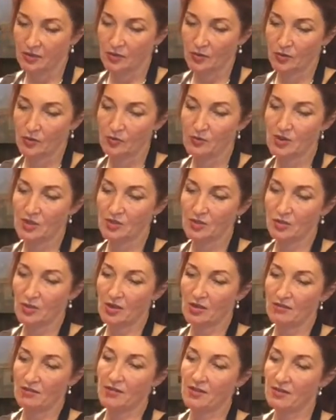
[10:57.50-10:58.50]
To mix
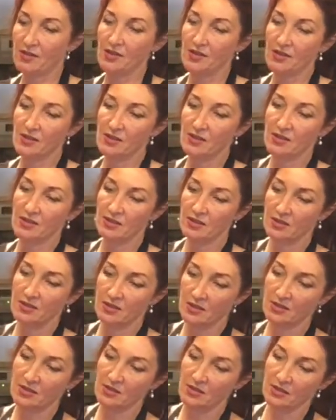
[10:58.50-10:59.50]
everything.
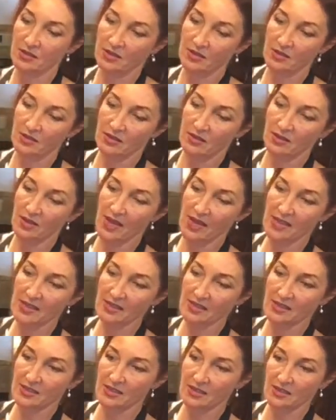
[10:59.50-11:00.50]

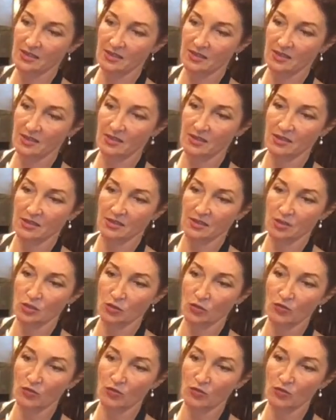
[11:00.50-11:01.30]
Nice. So